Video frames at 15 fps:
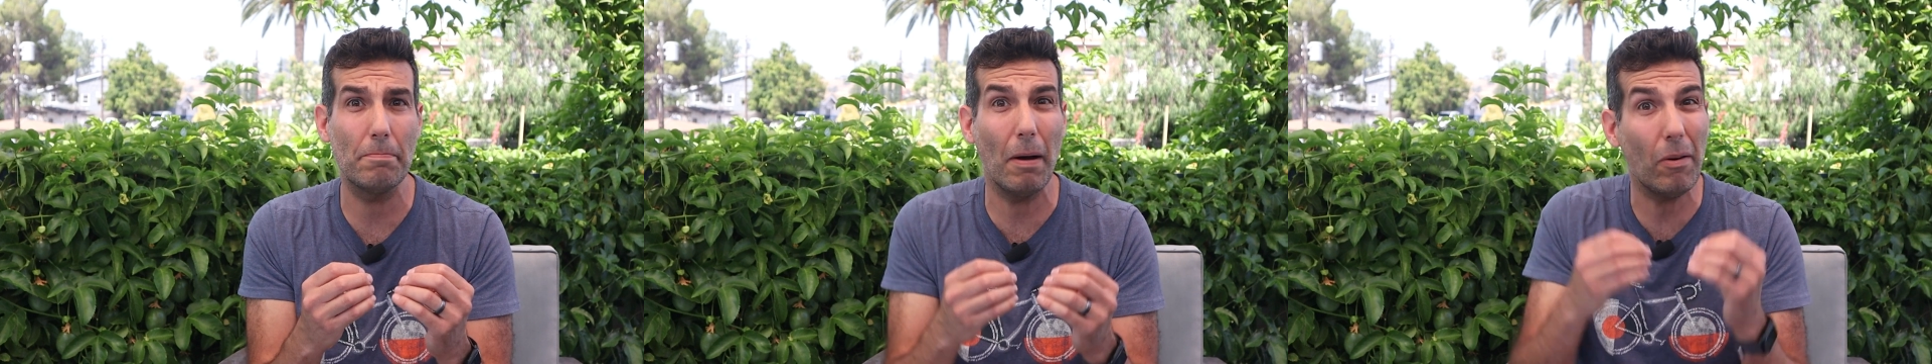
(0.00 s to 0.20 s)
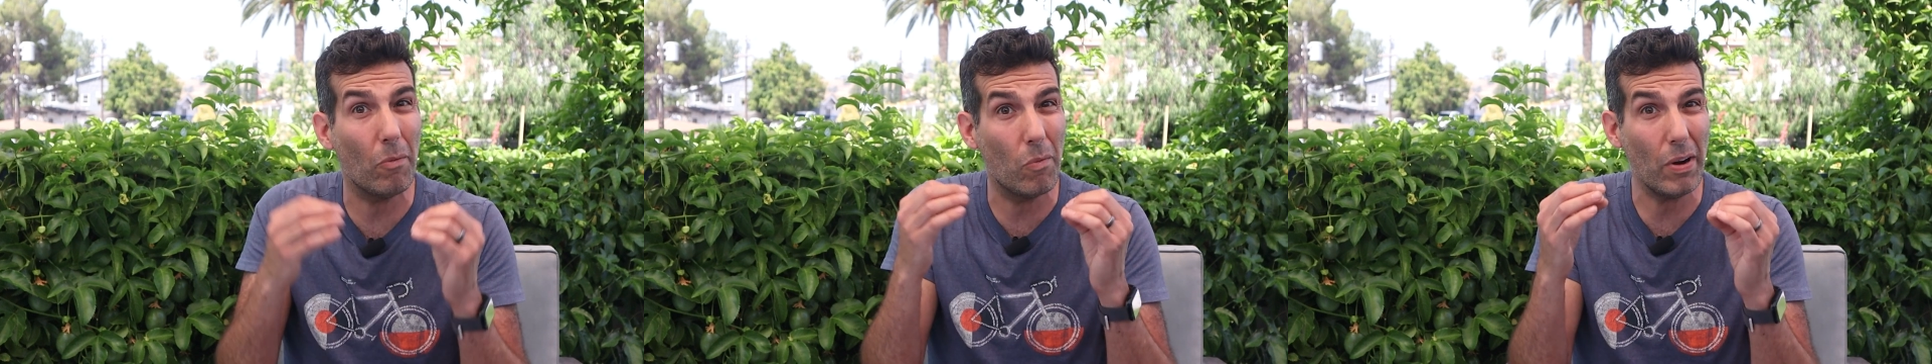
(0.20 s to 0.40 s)

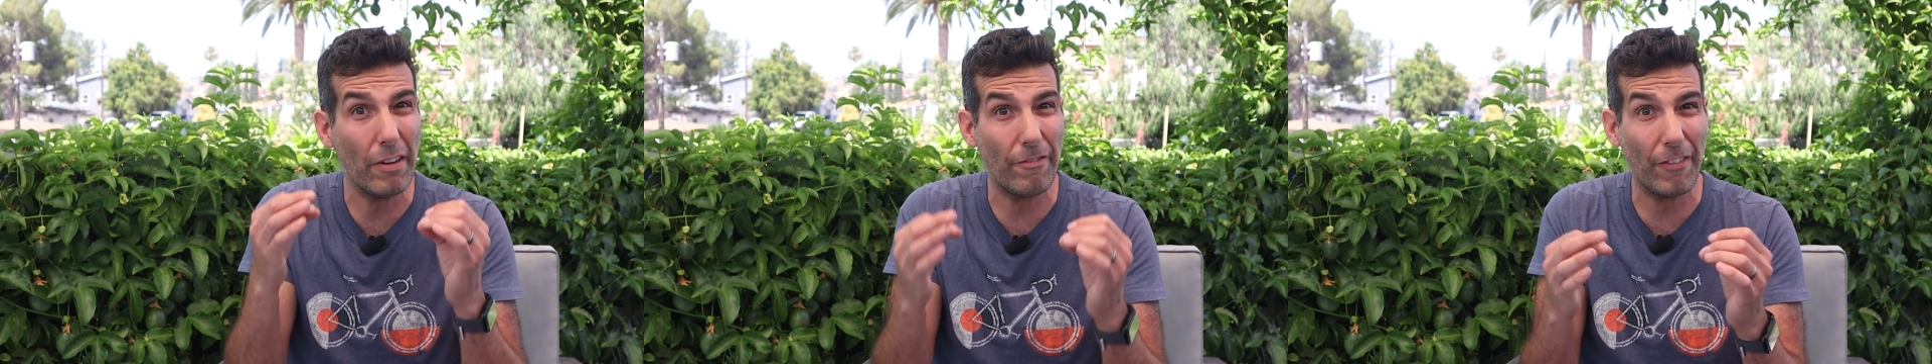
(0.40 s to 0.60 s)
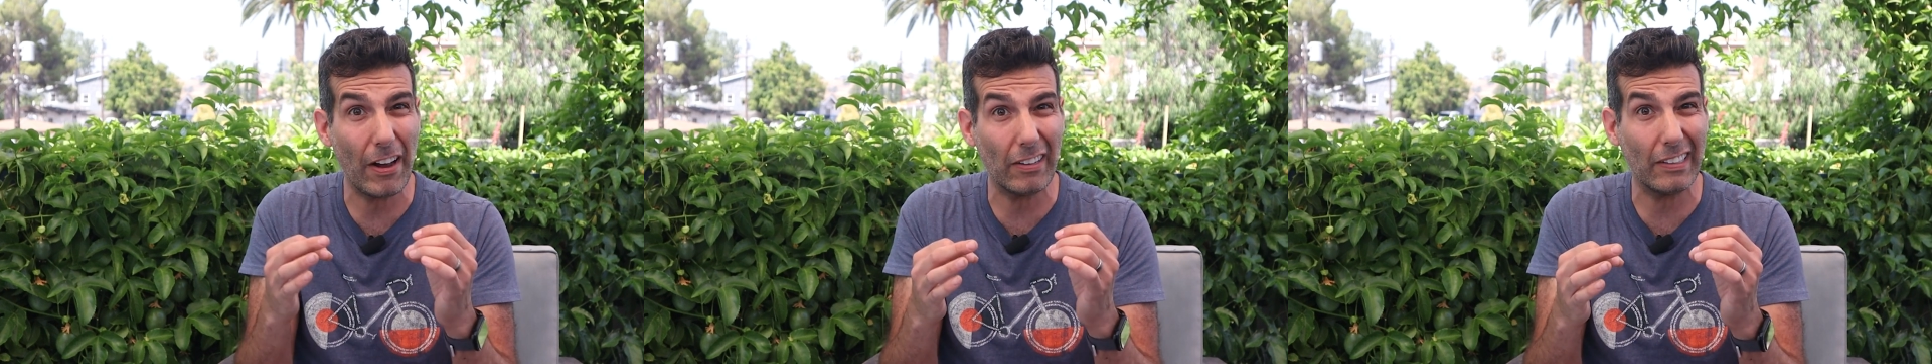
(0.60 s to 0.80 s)
but we
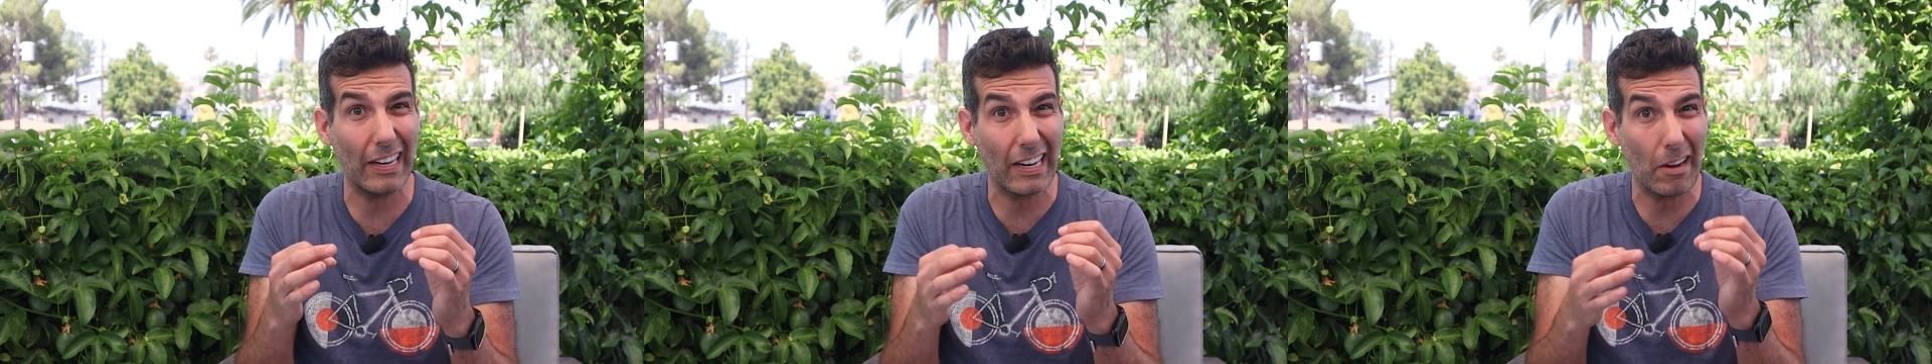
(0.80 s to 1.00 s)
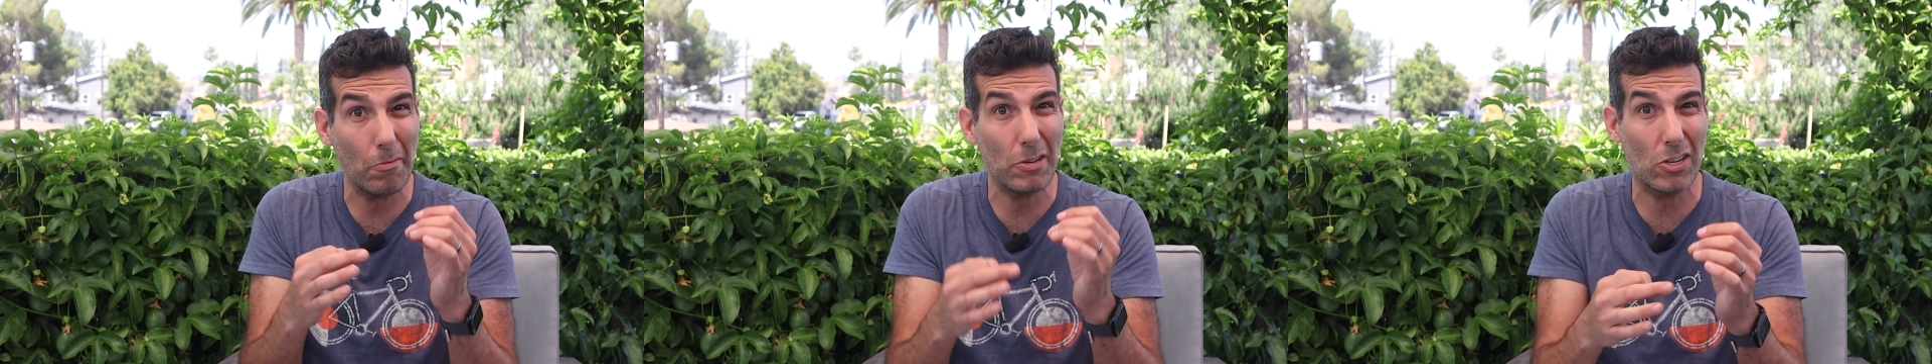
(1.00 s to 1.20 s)
felt
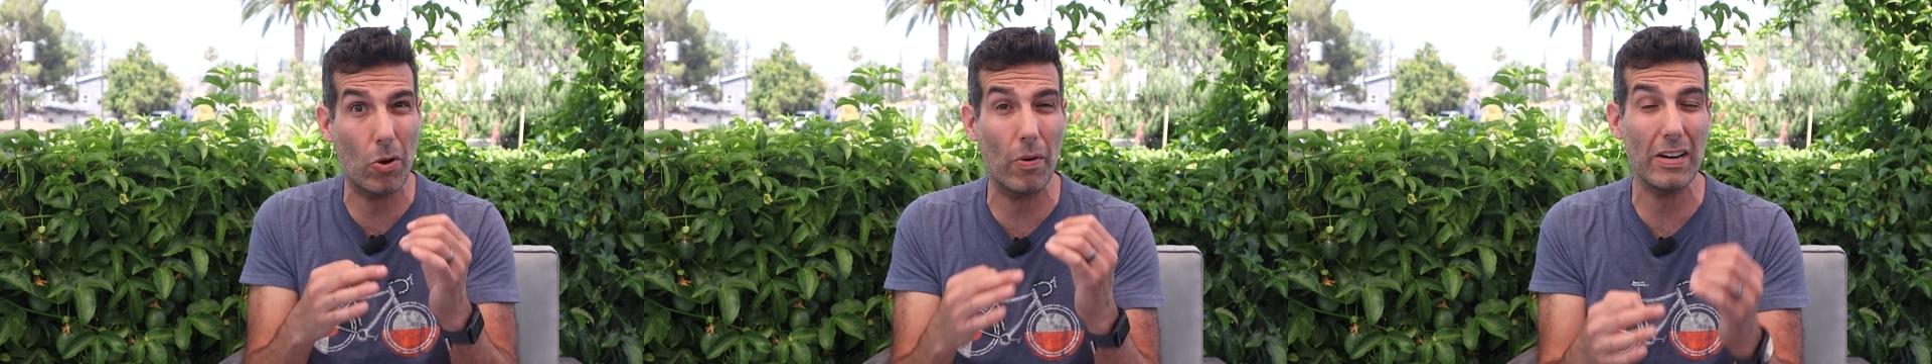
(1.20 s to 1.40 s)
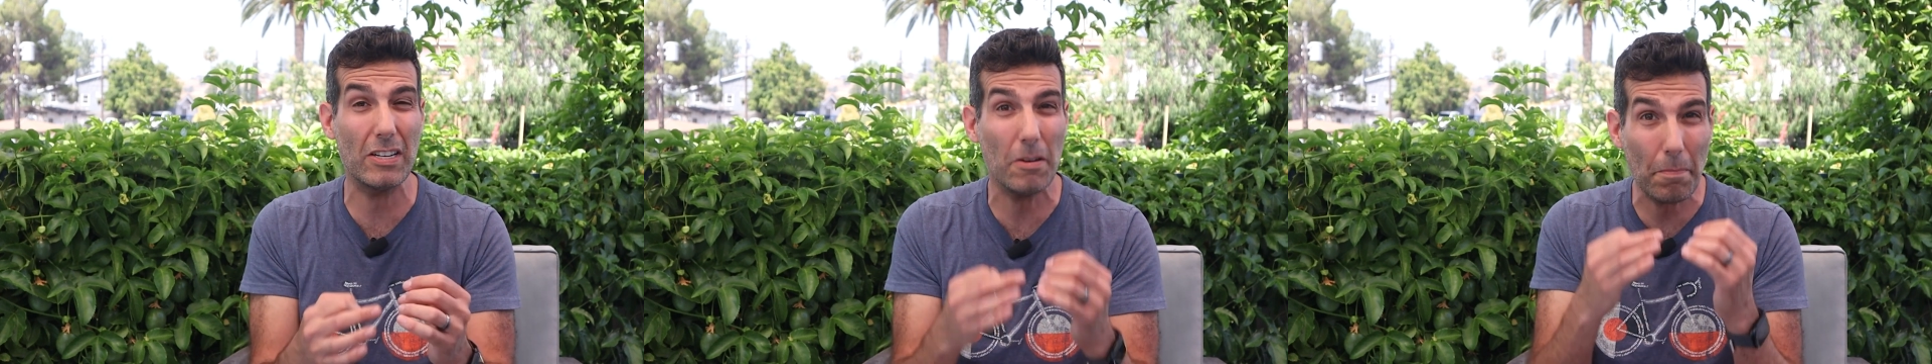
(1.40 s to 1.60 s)
like it was
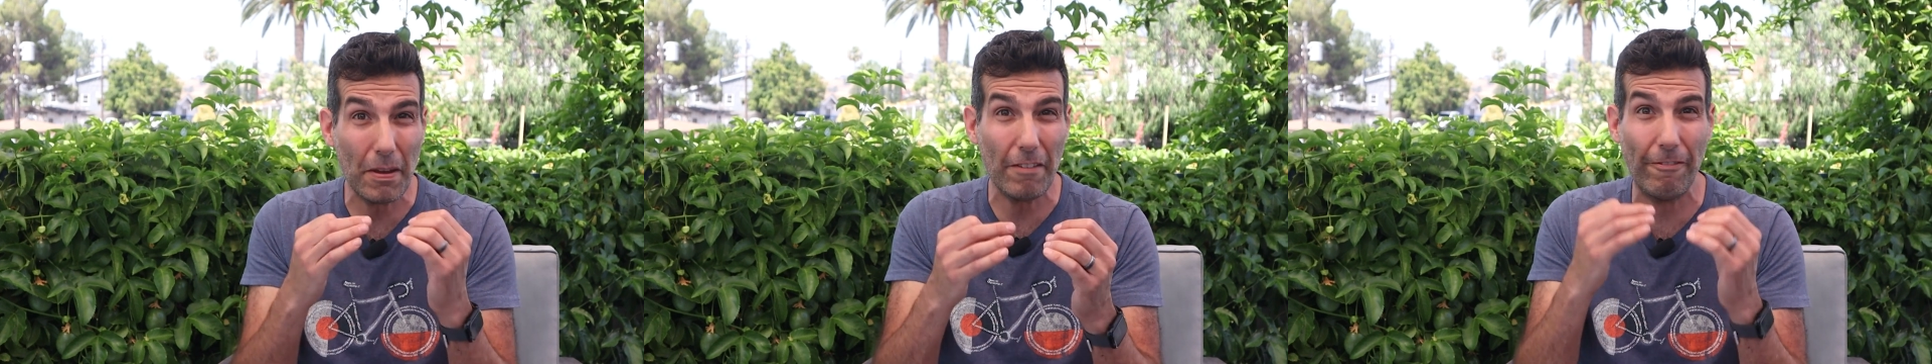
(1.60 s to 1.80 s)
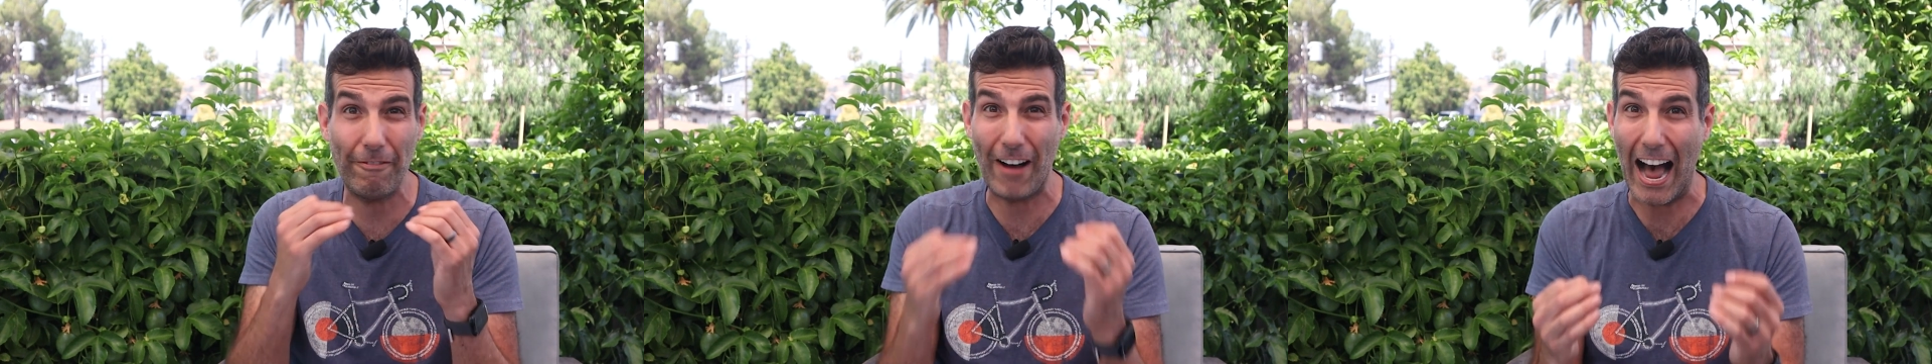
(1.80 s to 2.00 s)
going to
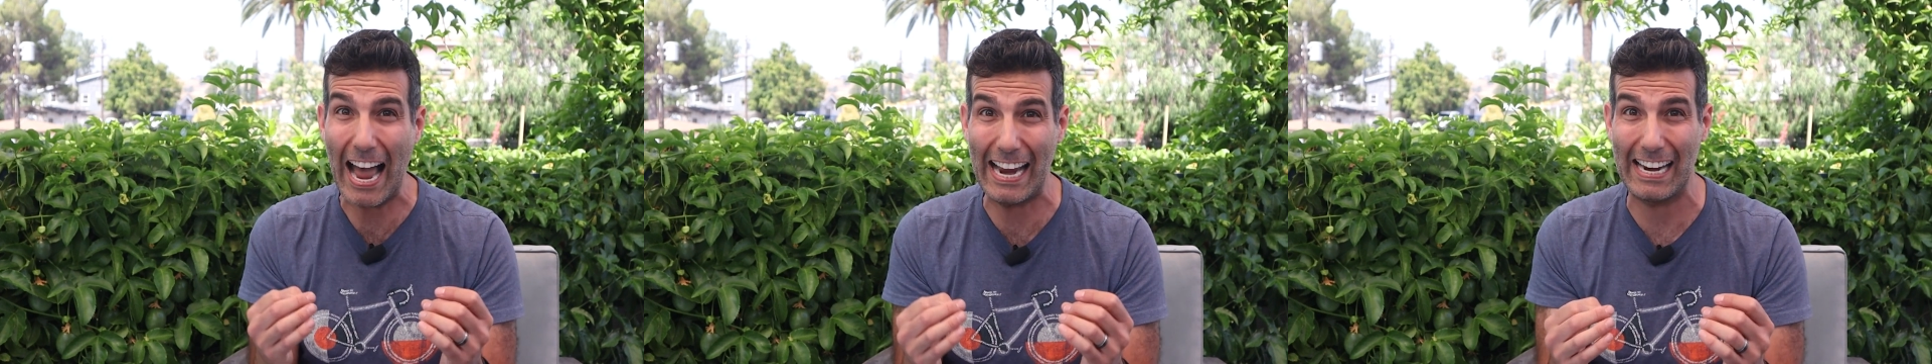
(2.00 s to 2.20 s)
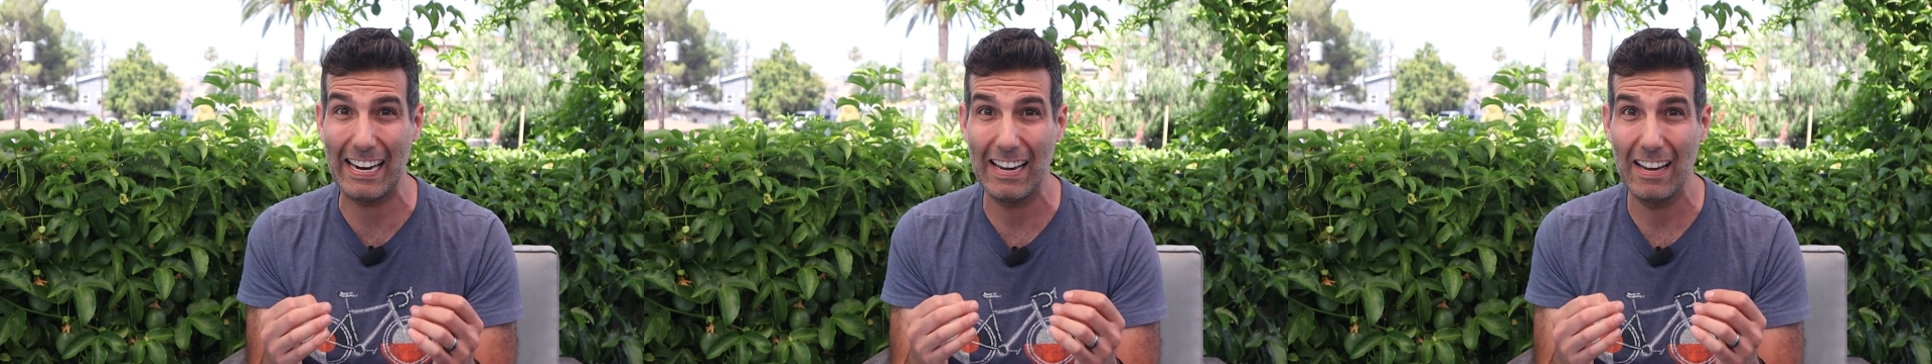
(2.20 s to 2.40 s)
be
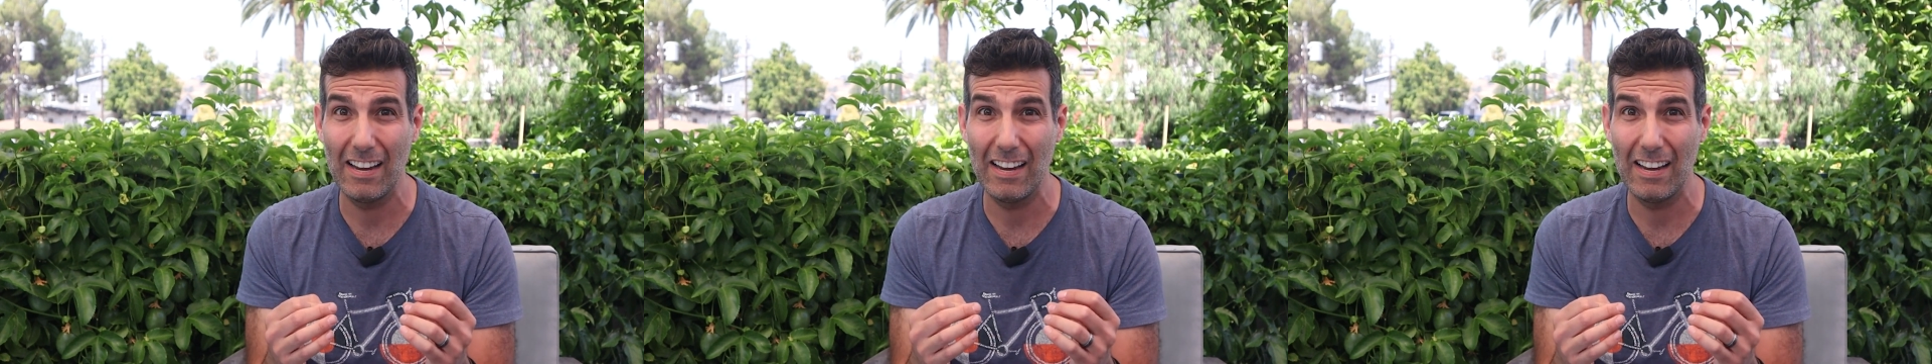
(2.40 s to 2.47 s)
fine.